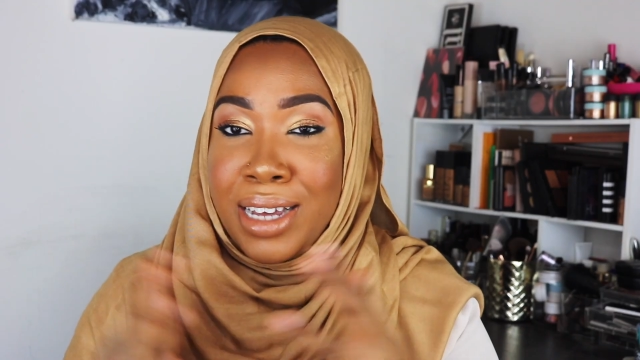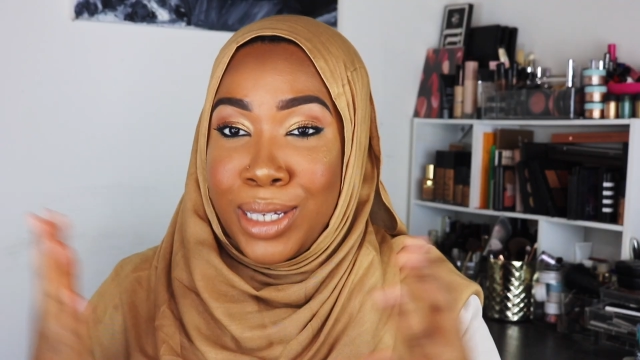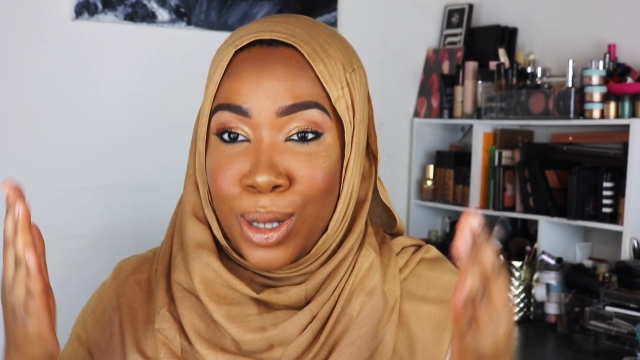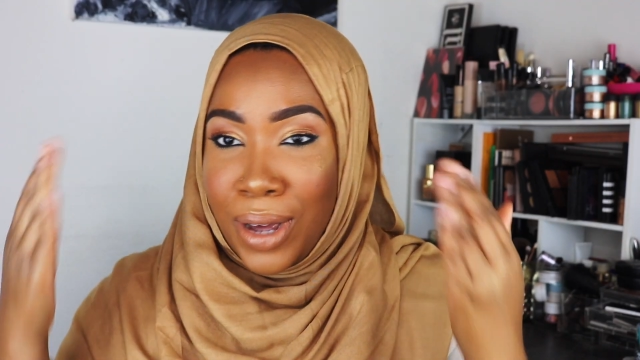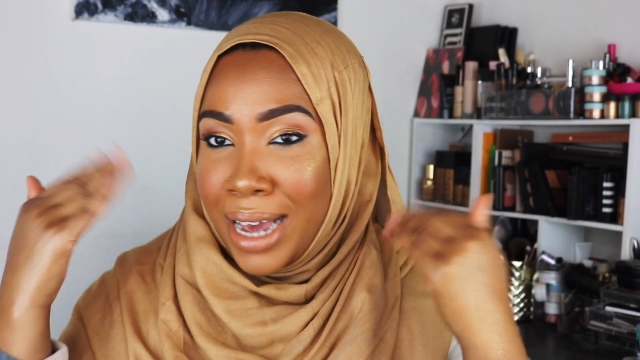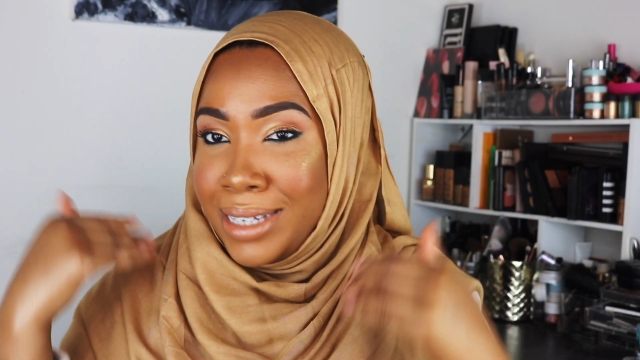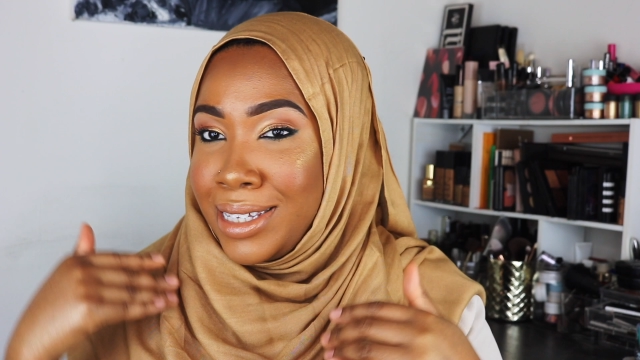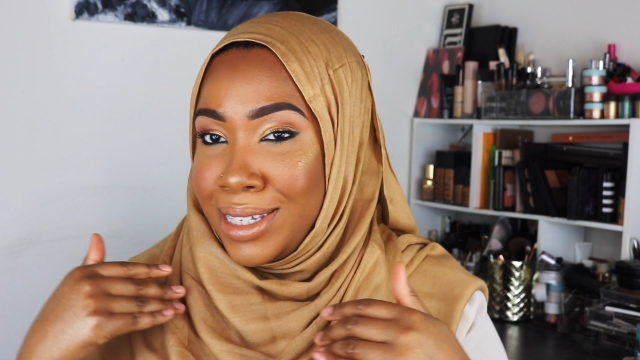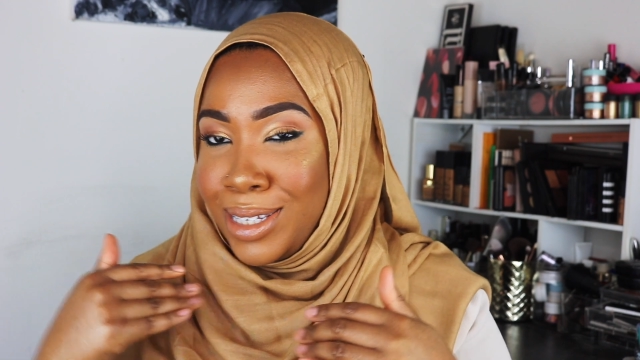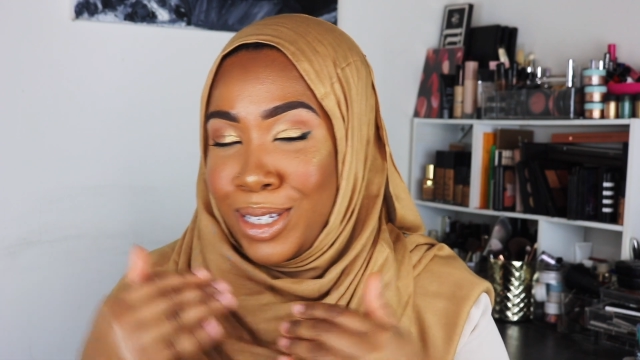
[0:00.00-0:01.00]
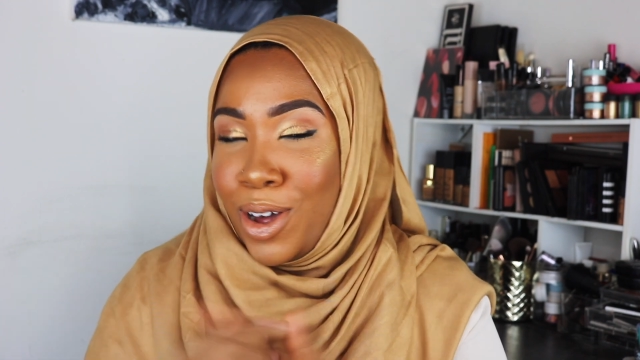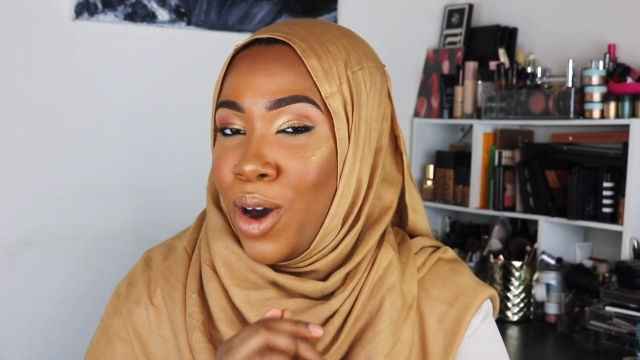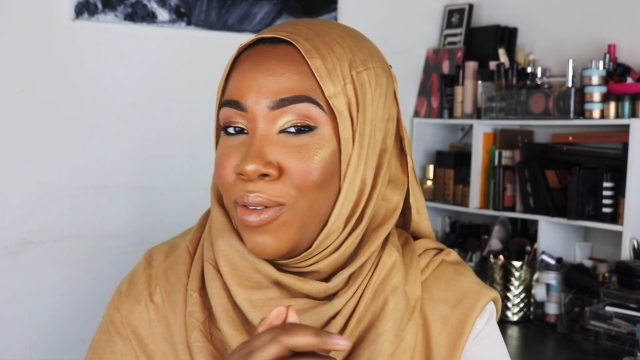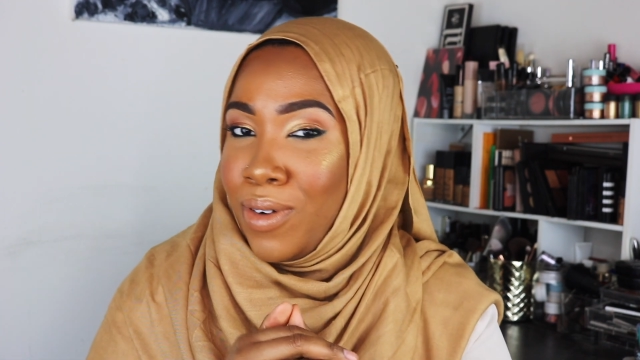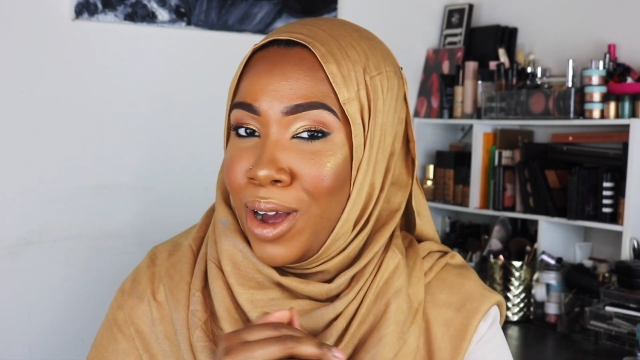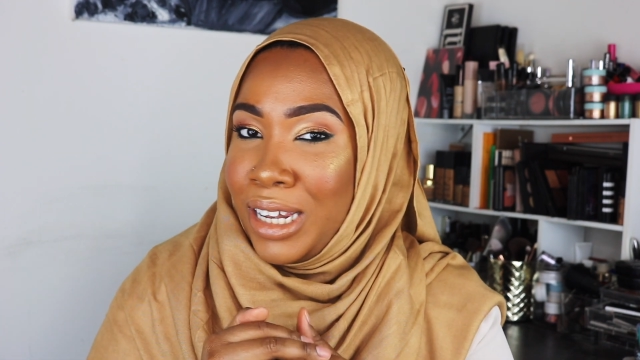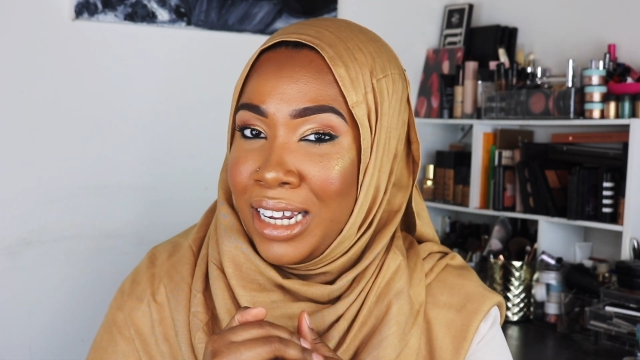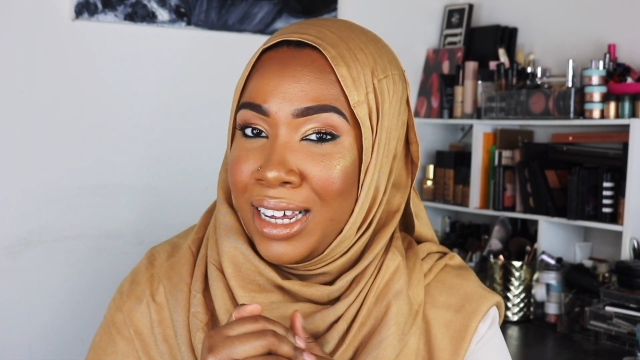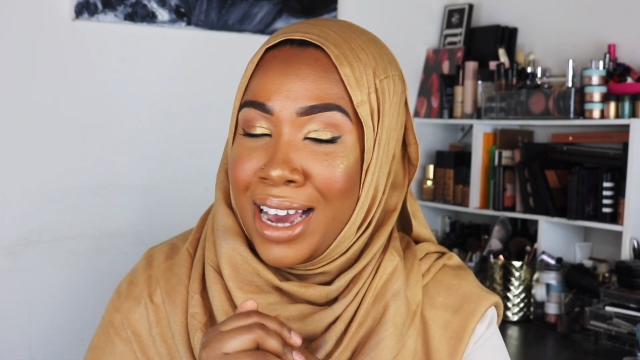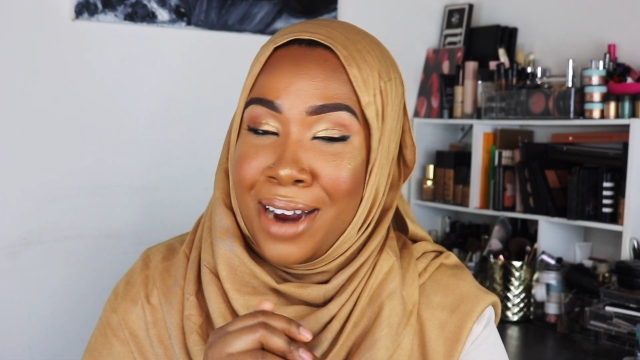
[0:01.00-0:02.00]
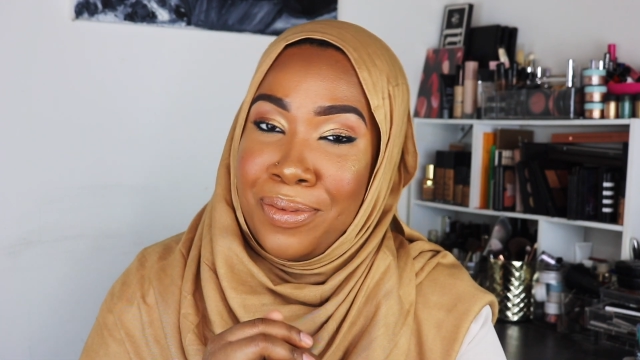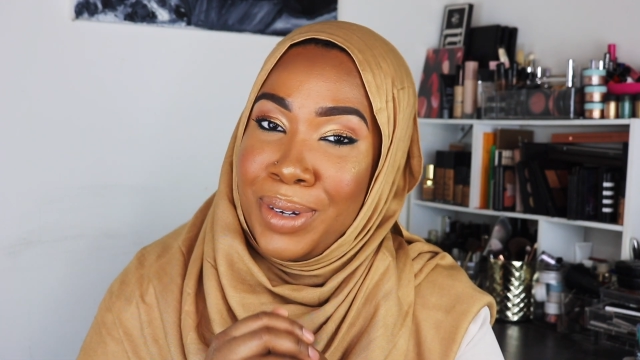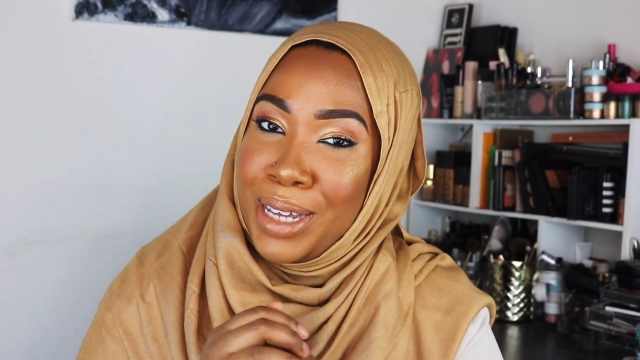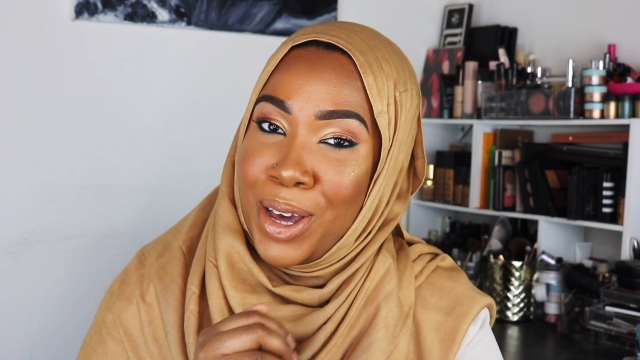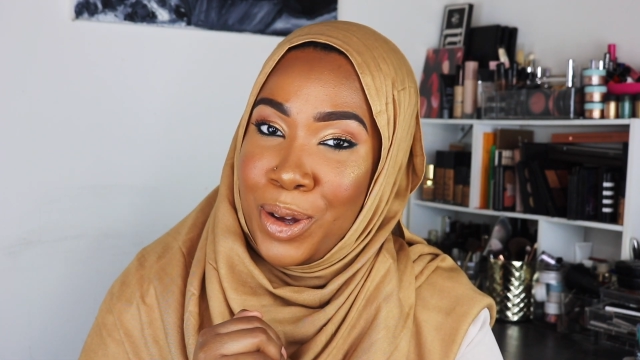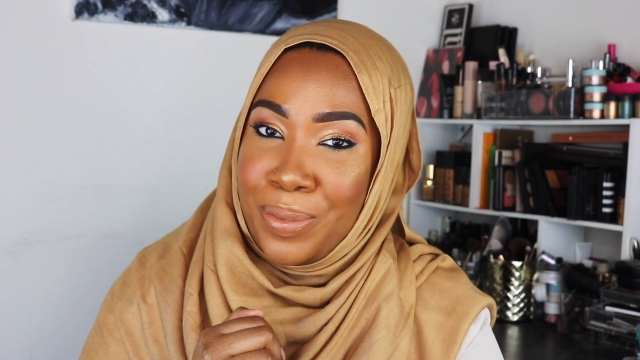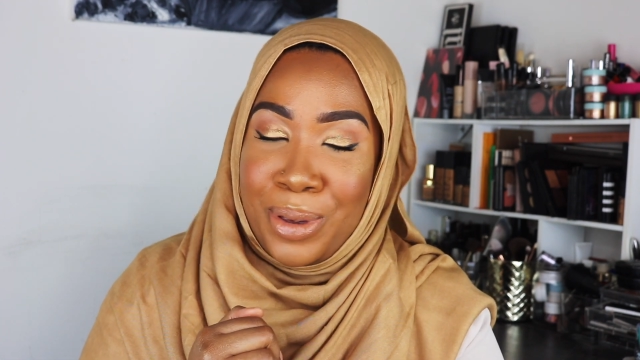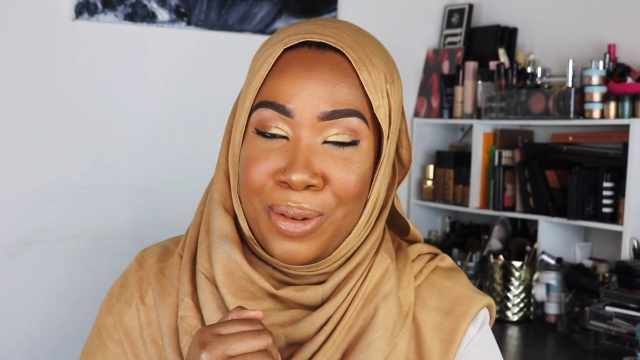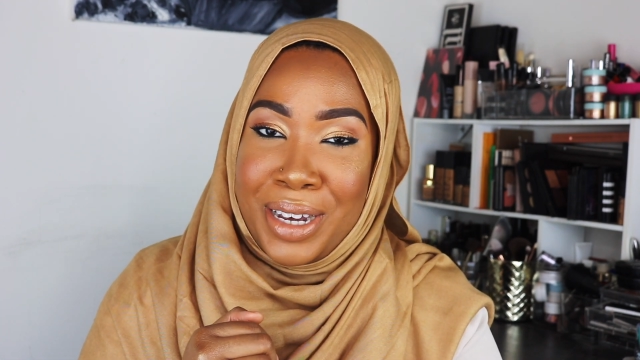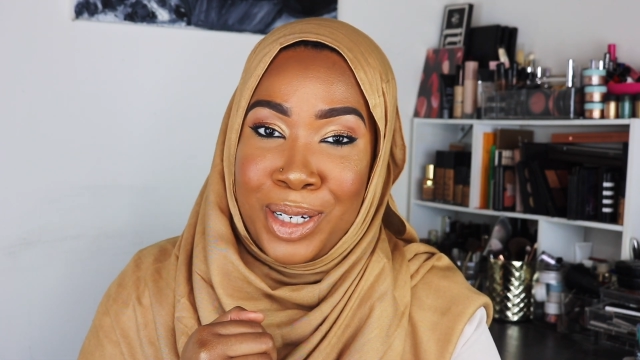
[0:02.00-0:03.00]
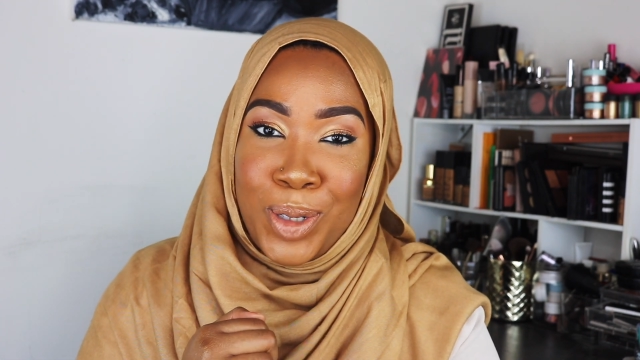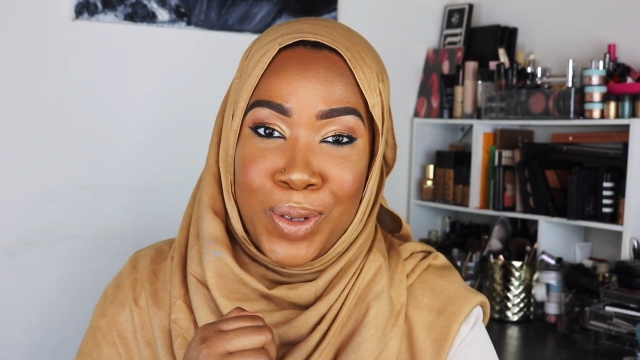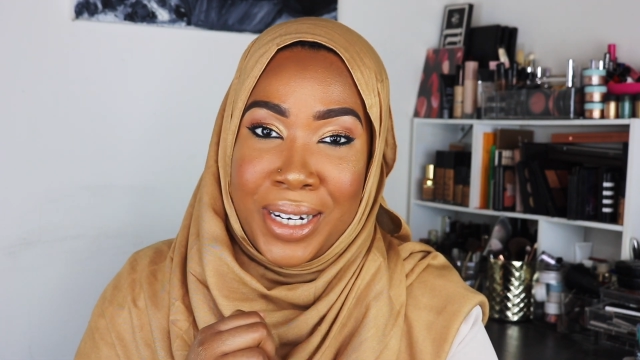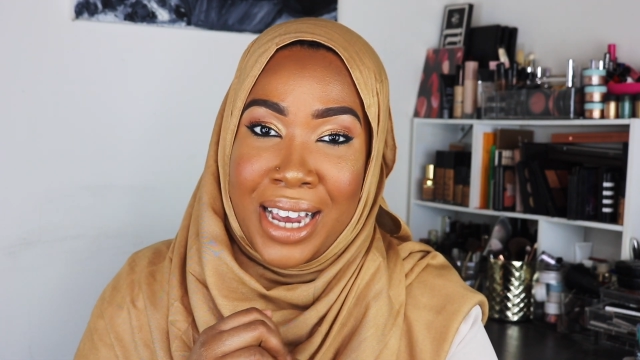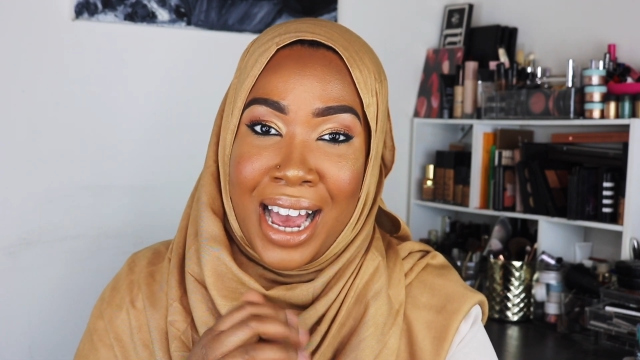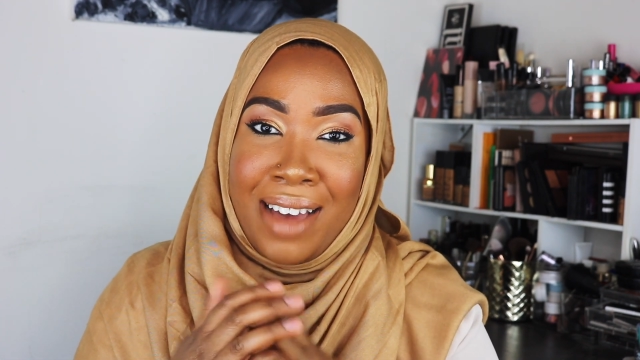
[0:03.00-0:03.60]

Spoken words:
So guys, this is the overall look. I really hope you enjoyed it.